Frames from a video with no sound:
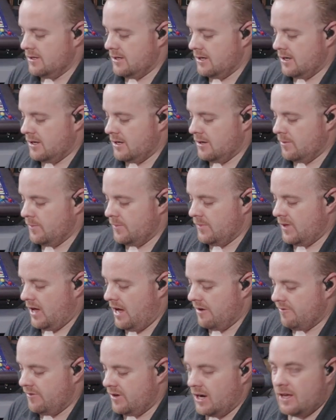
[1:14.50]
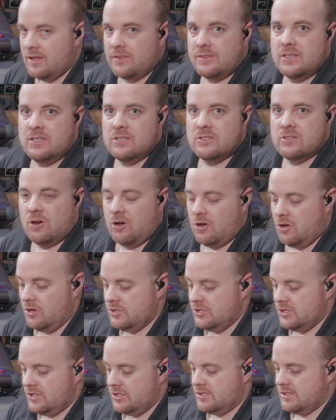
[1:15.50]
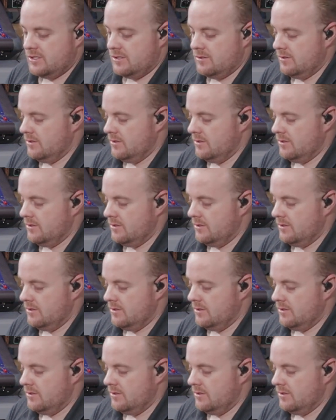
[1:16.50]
I've got these all just